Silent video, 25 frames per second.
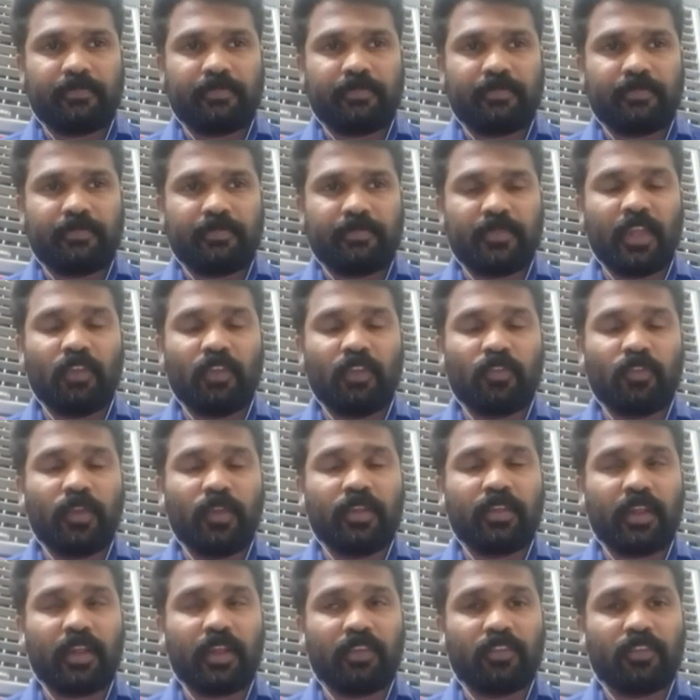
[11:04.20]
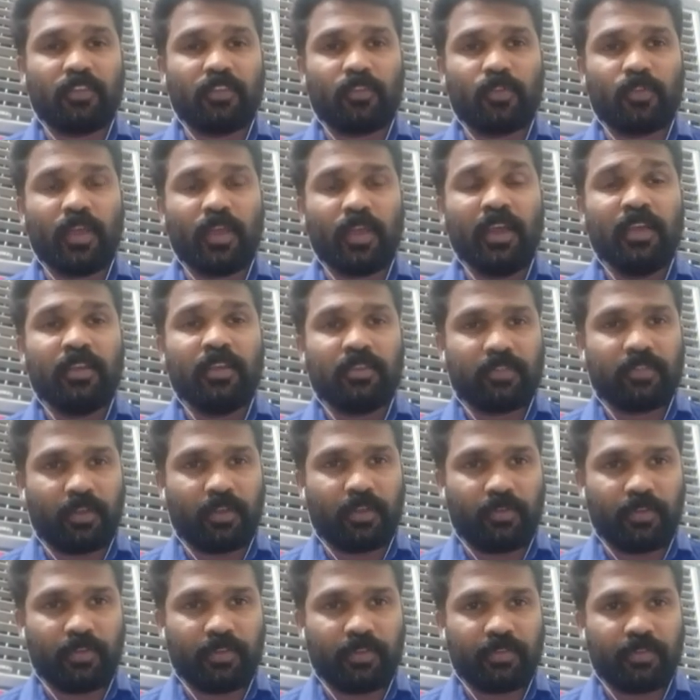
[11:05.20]
That's why it rises to the
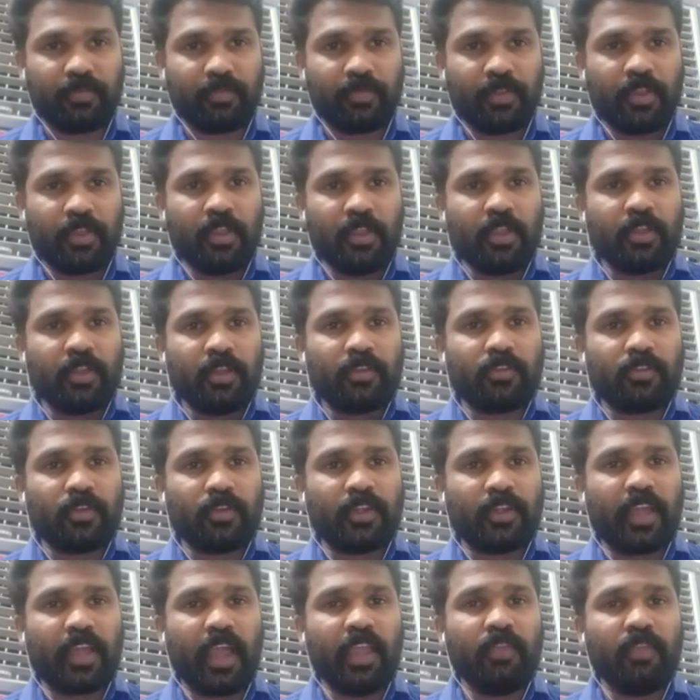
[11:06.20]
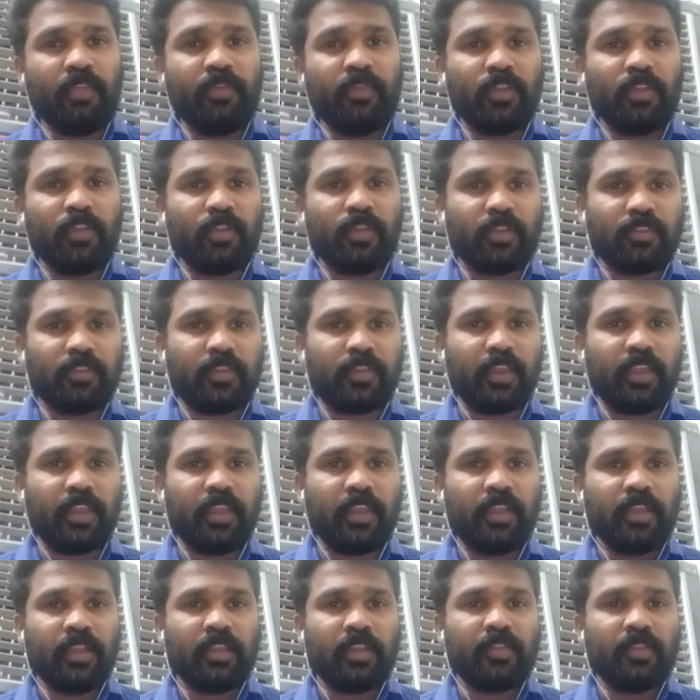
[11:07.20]
surface. To dive into the sea,
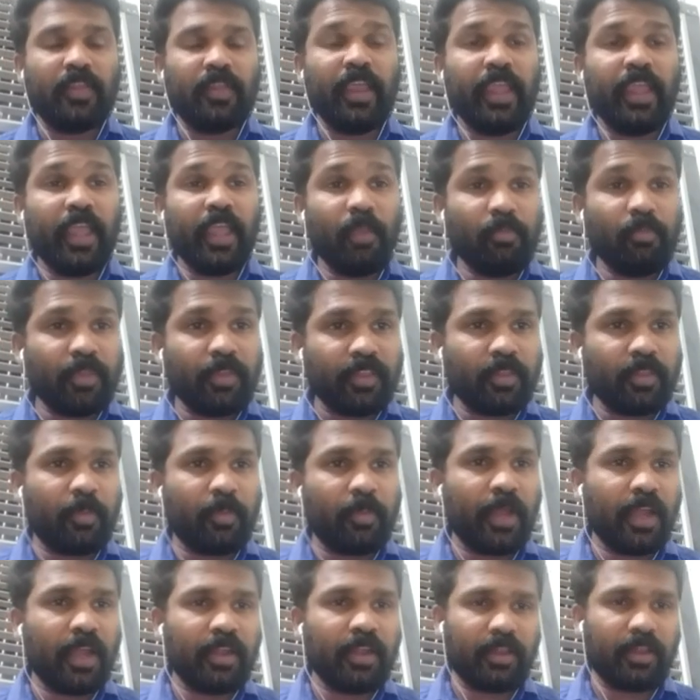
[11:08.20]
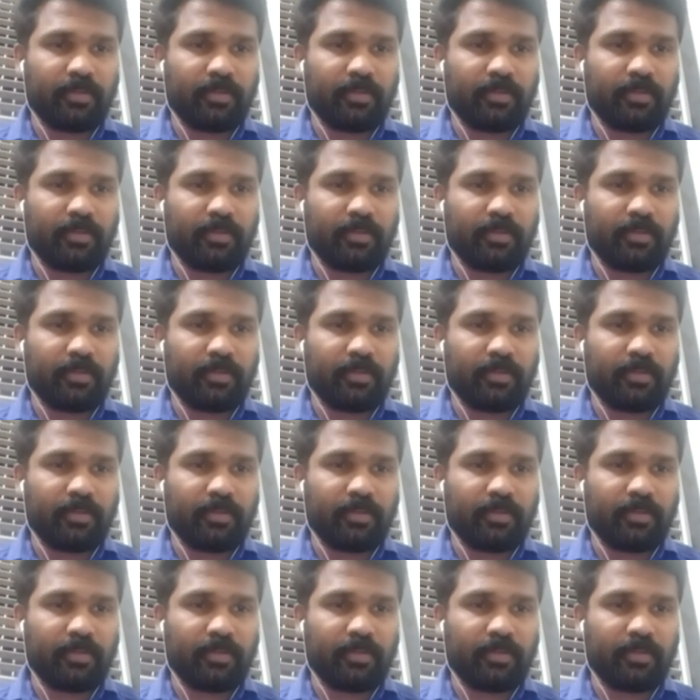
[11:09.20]
they empty the bladder.